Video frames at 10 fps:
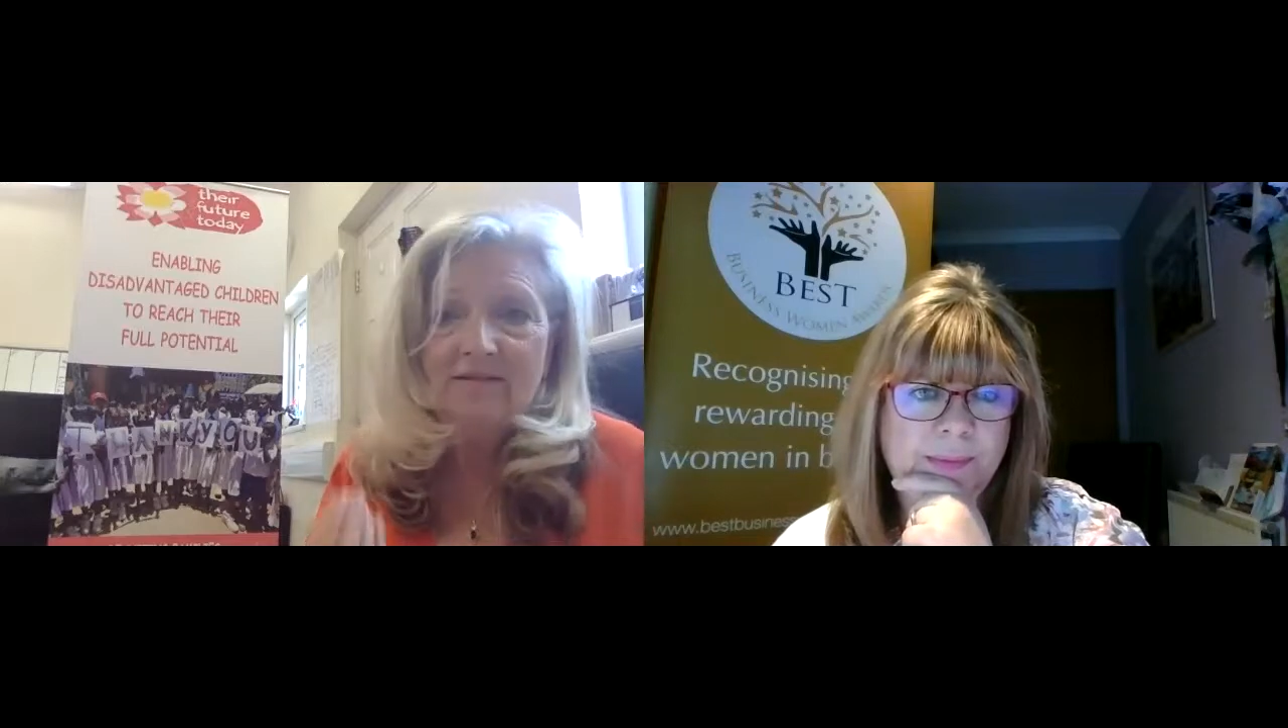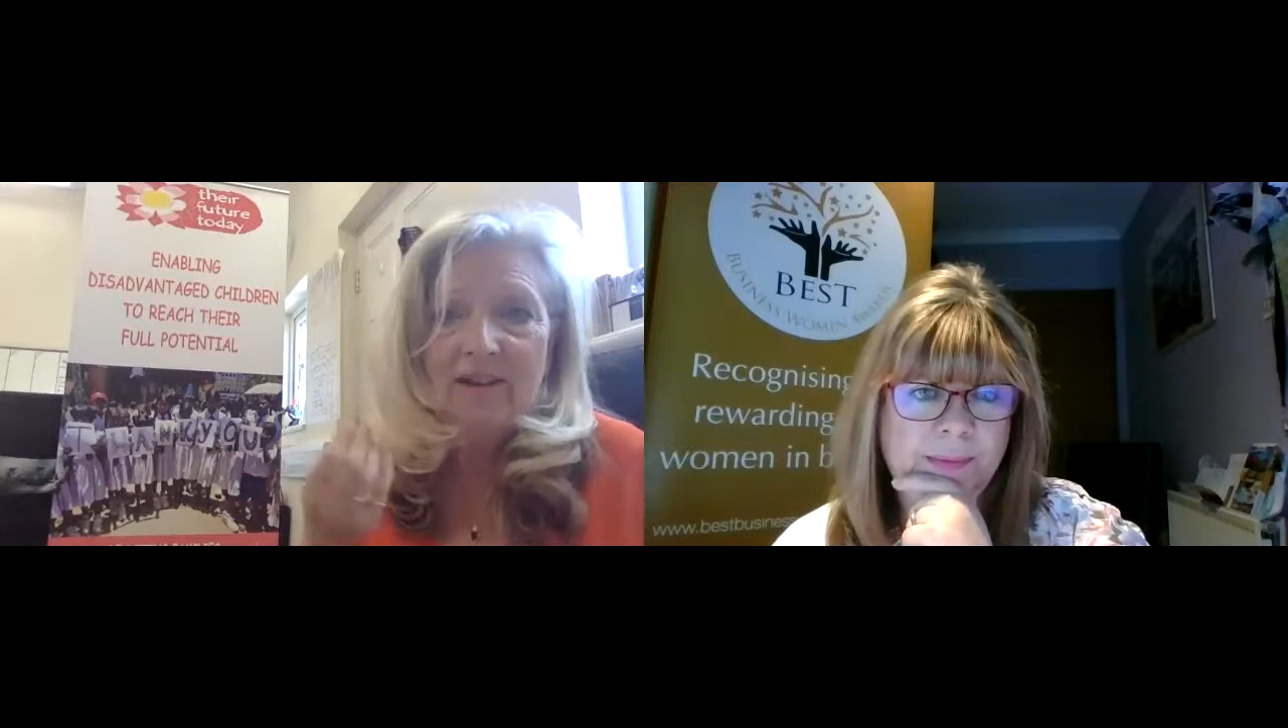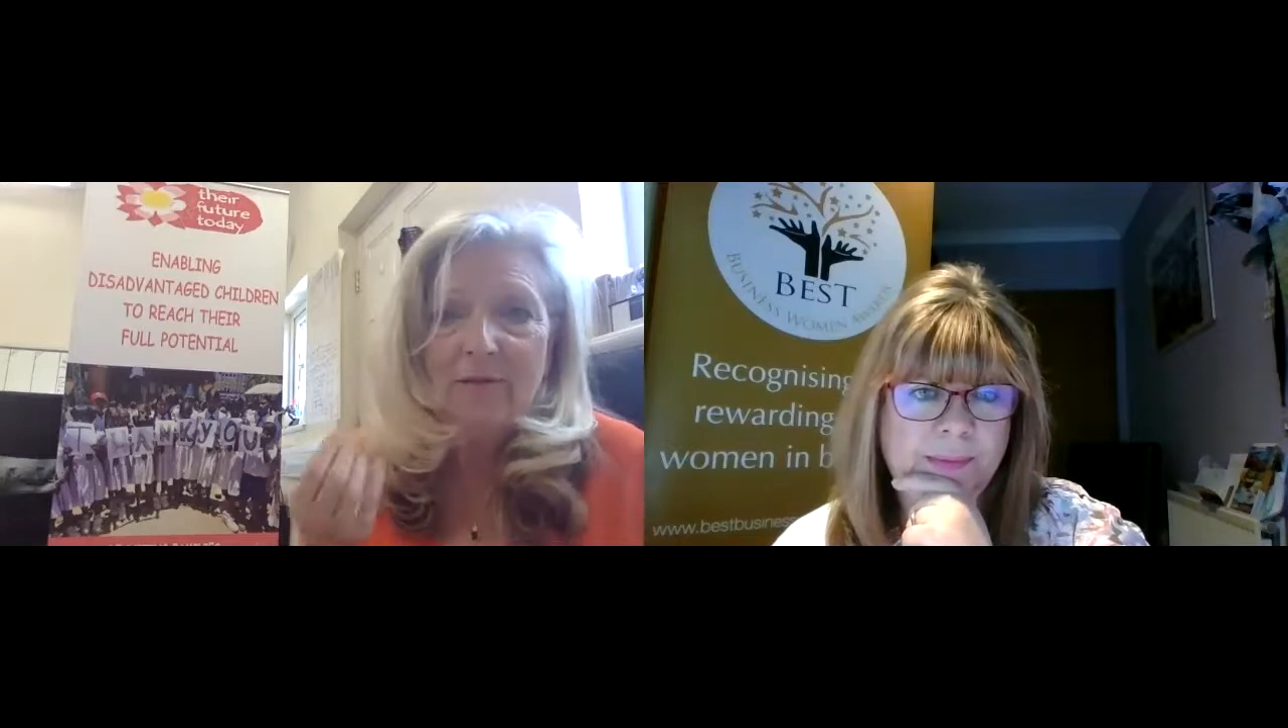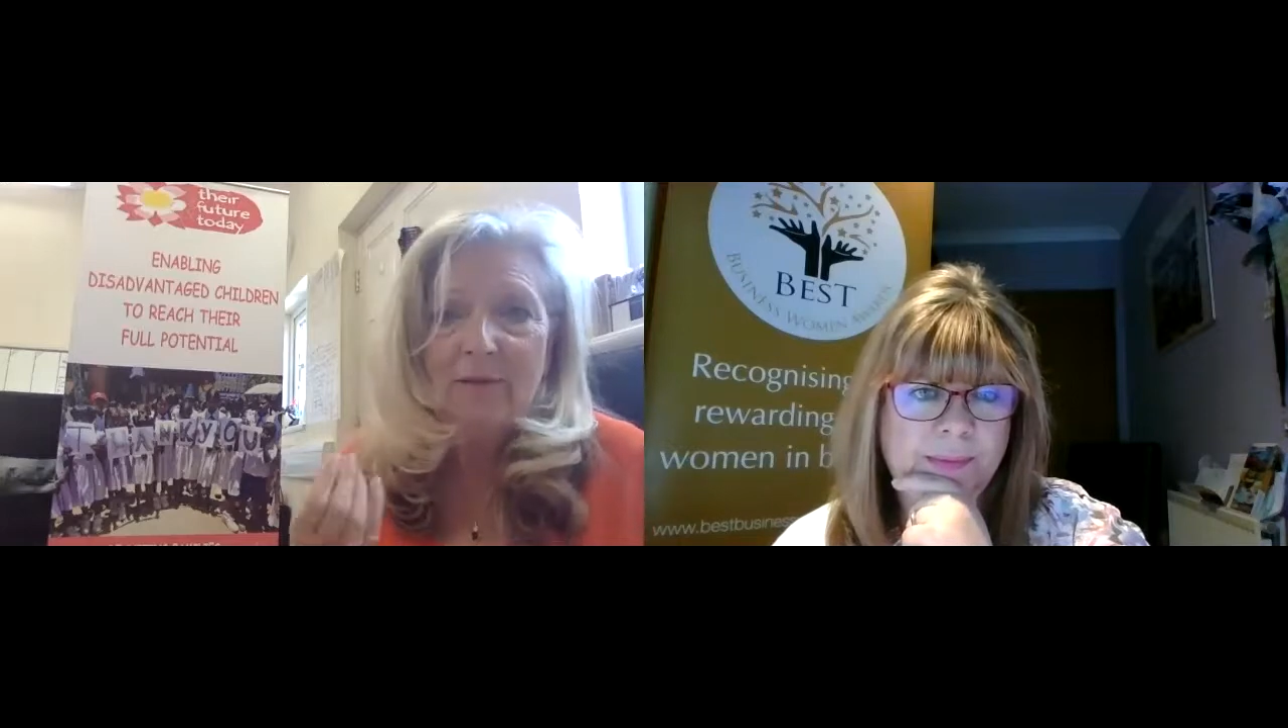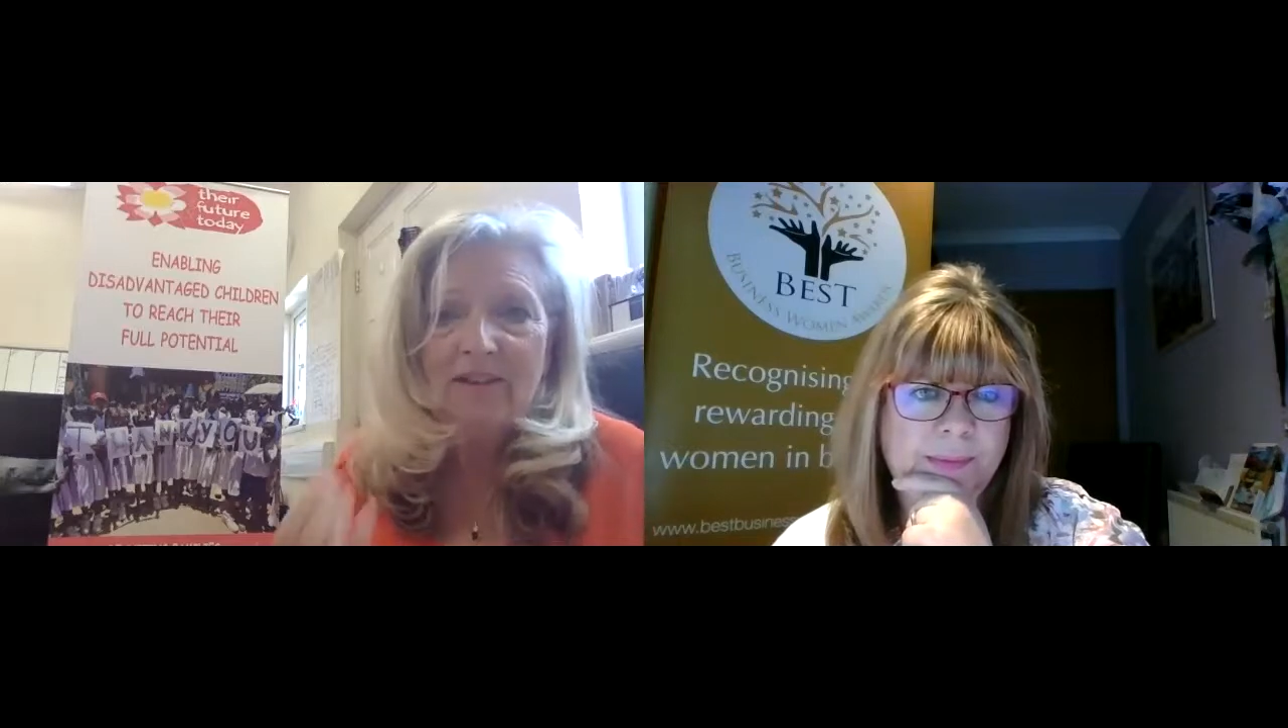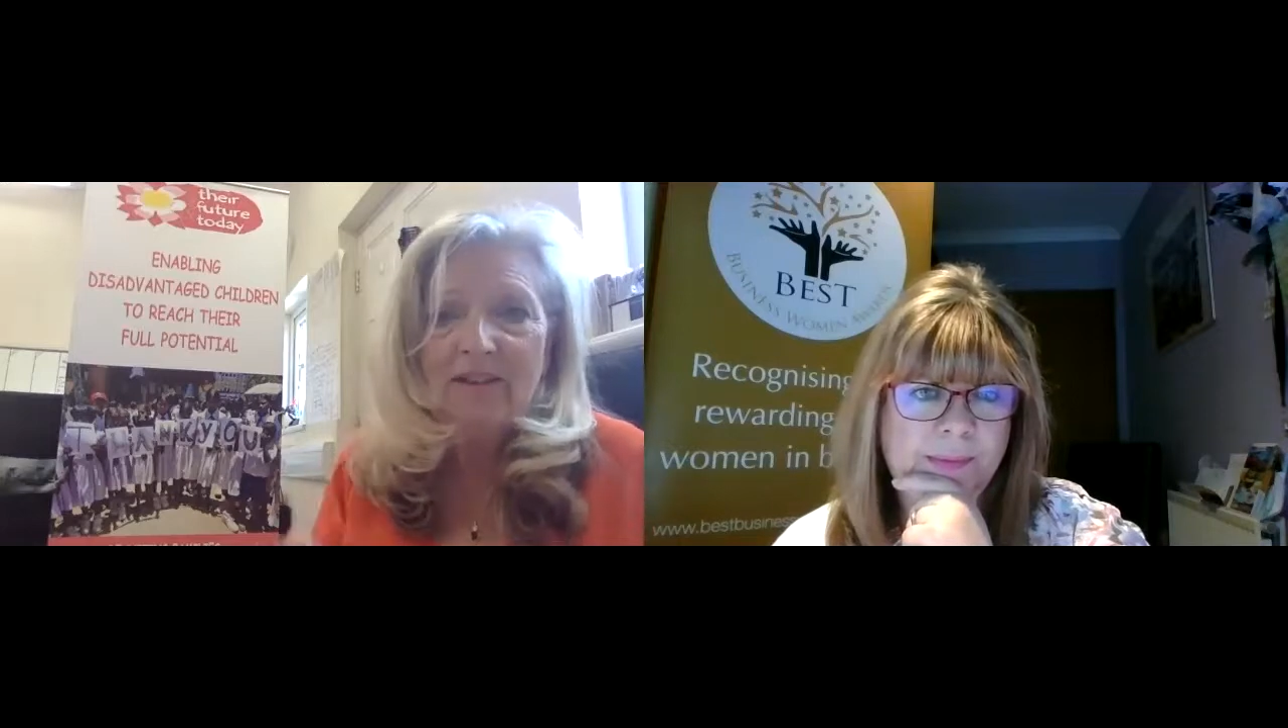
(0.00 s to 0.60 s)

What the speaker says: left with